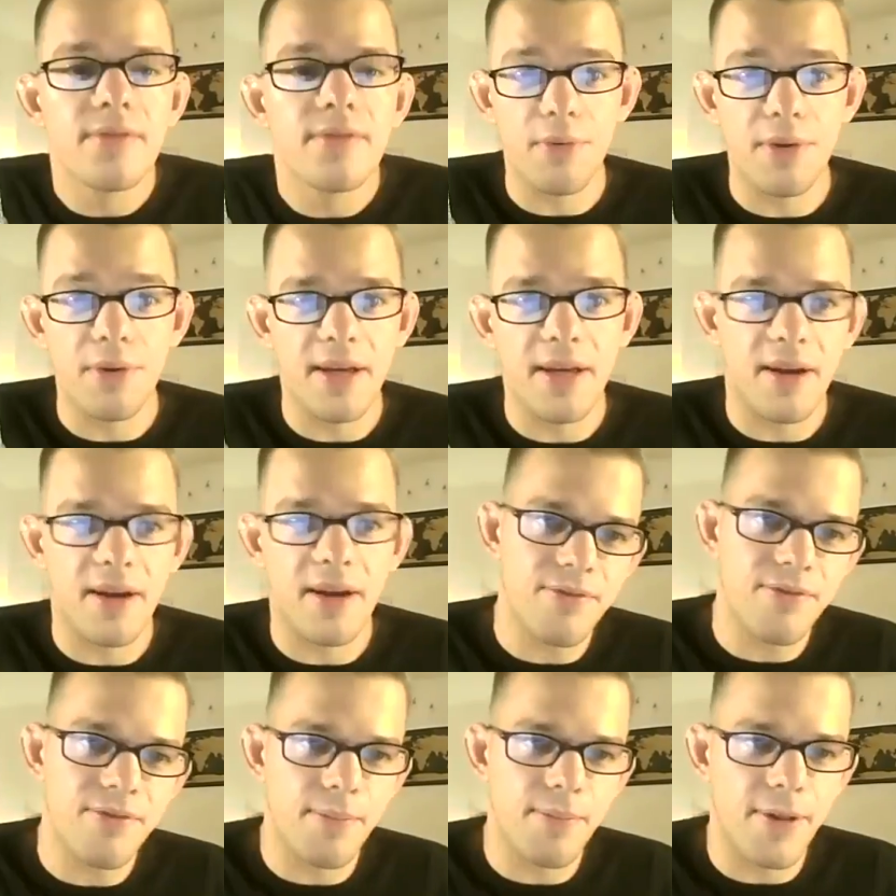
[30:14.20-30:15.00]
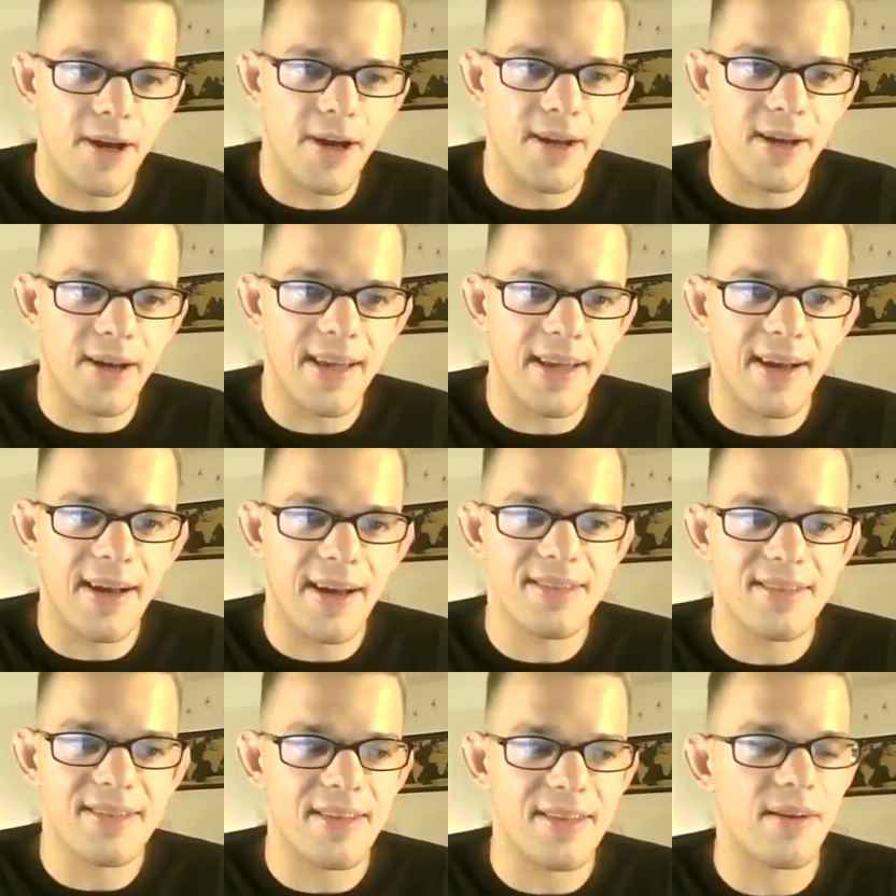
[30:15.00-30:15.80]
we get off the
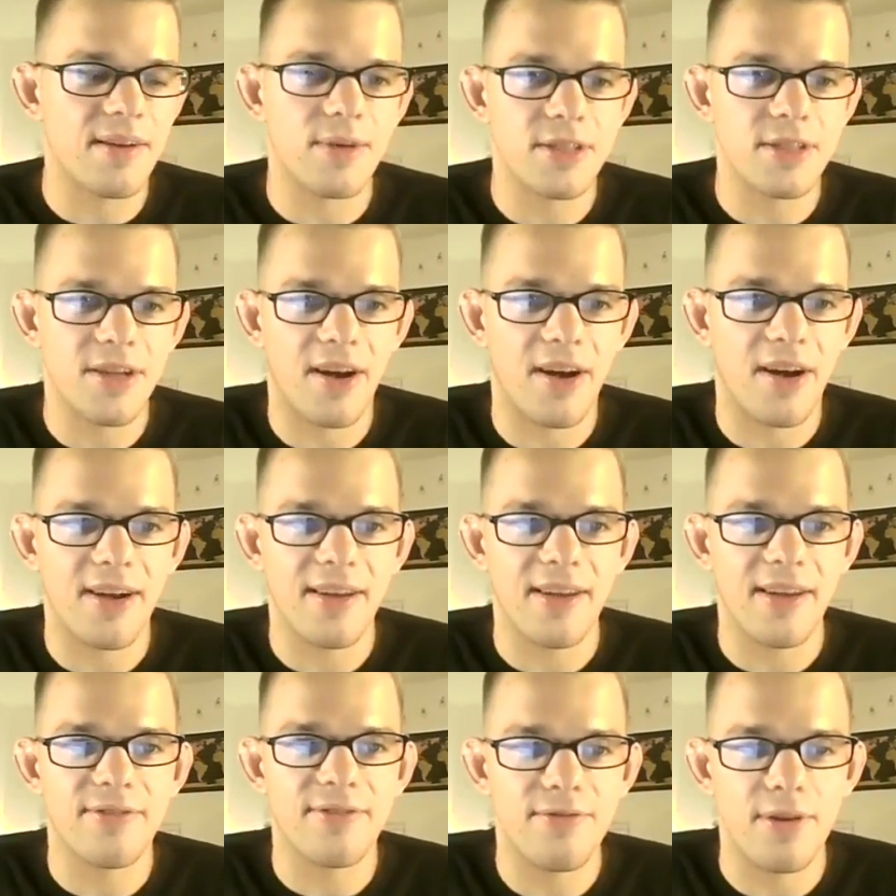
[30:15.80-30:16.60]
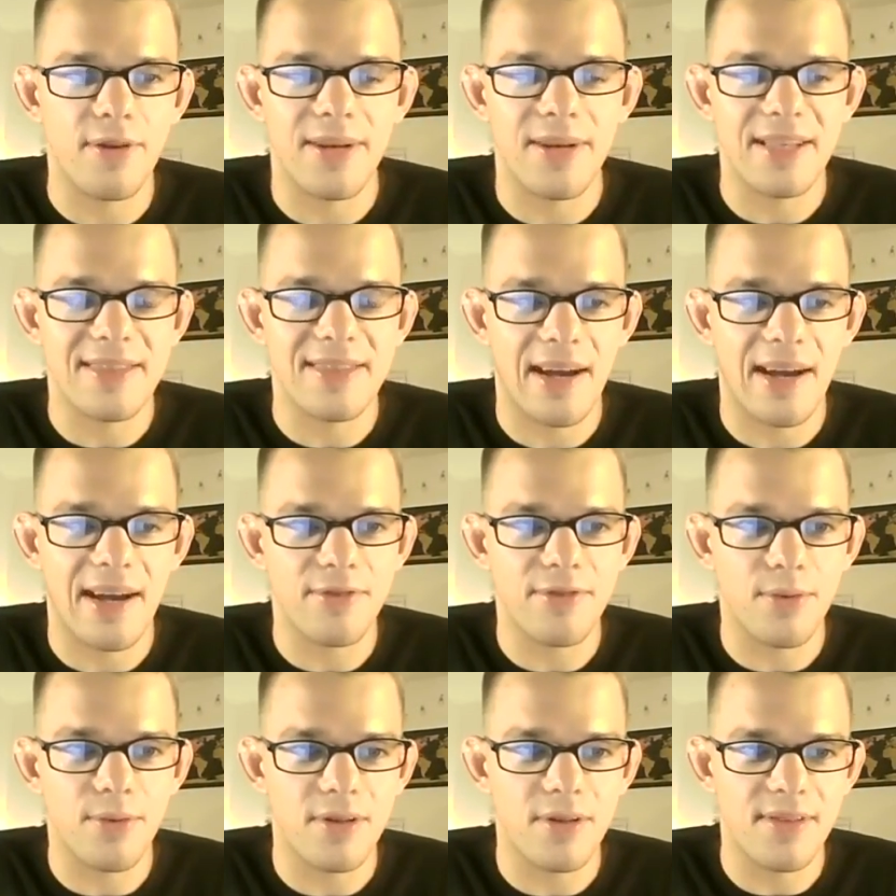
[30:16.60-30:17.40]
podcast and then we're talking for a few minutes
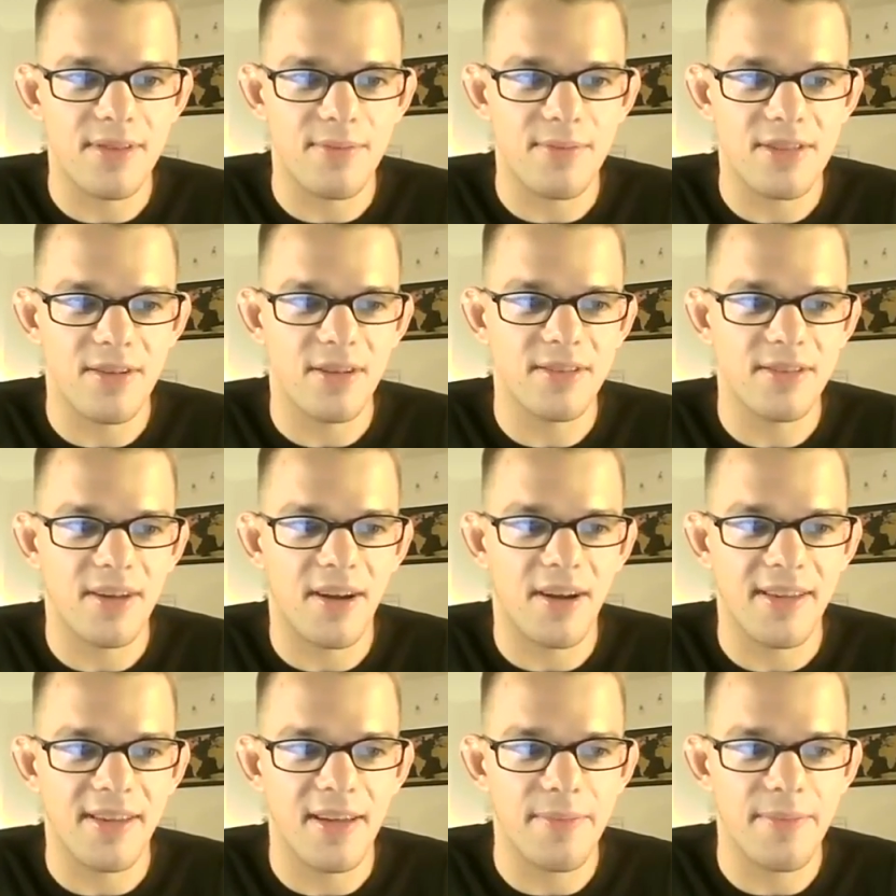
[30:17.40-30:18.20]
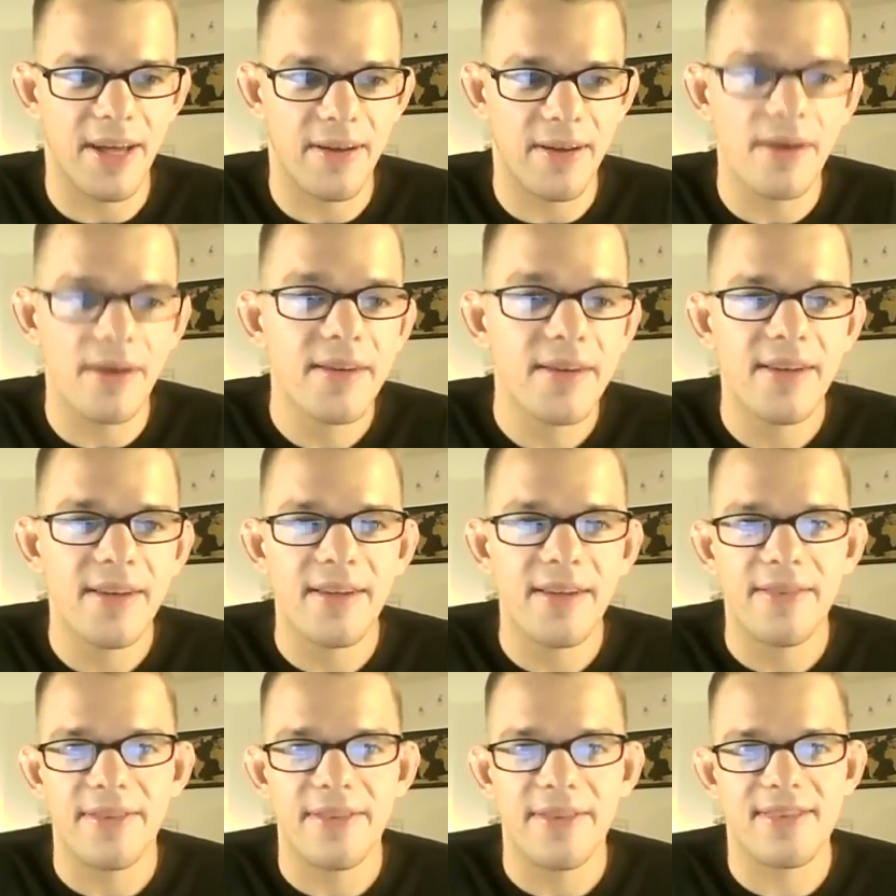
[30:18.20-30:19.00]
afterwards and we start talking about
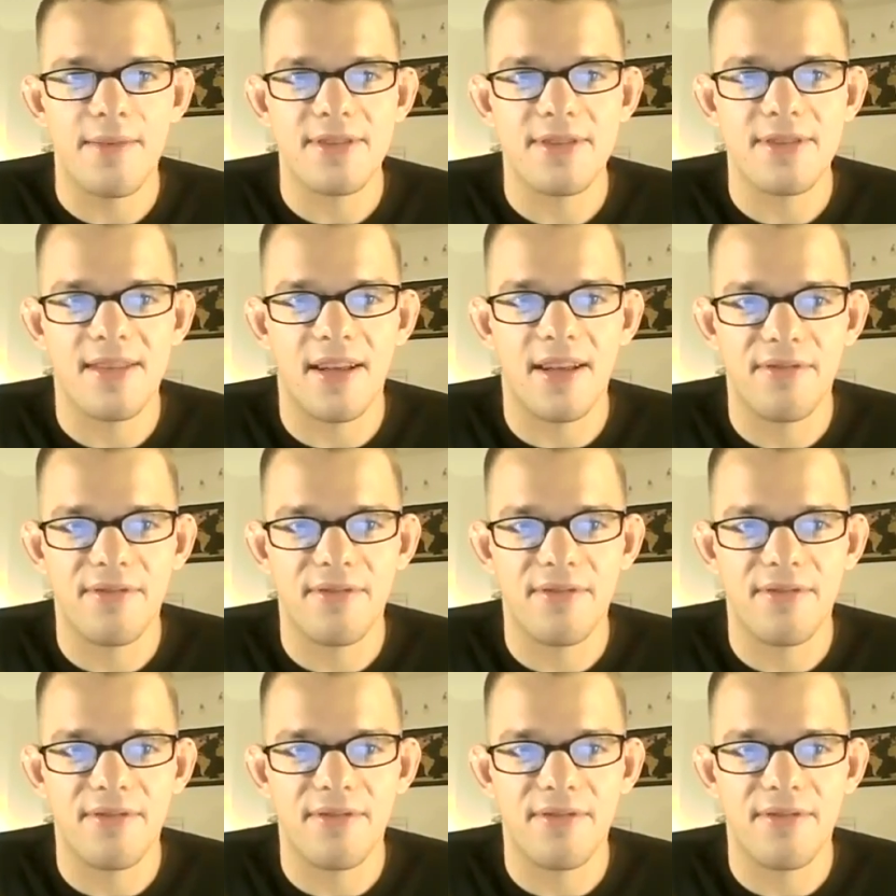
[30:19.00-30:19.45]
this type of stuff.